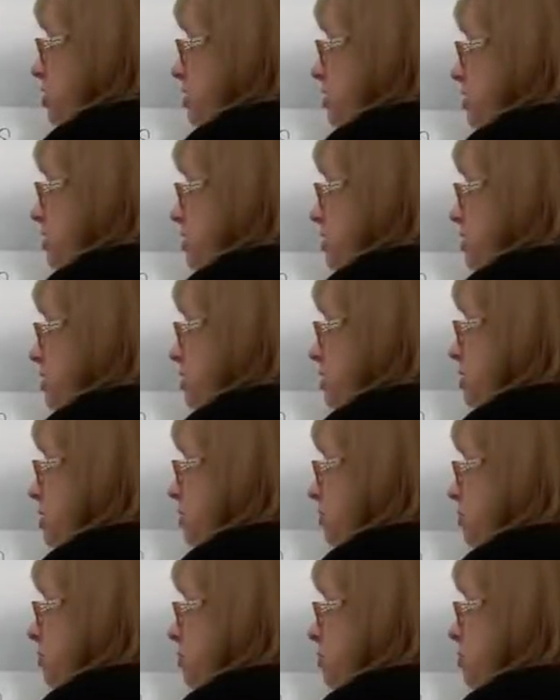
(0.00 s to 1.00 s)
this
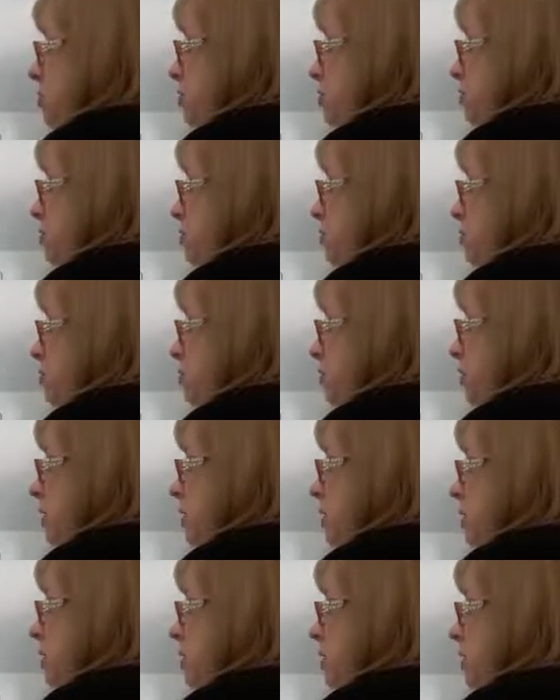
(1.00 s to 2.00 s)
to 2 times
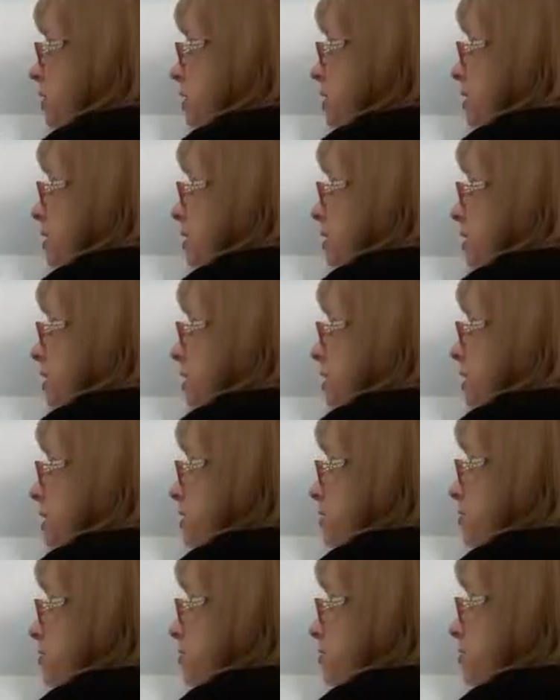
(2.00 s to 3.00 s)
1 is
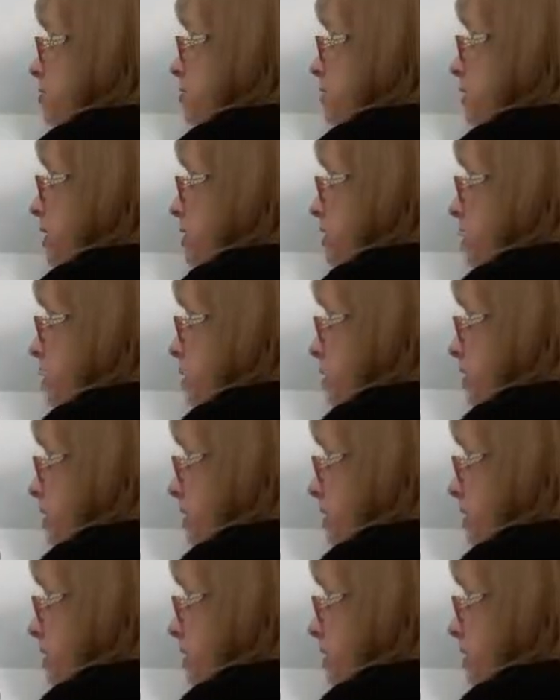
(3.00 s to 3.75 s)
2 plus 1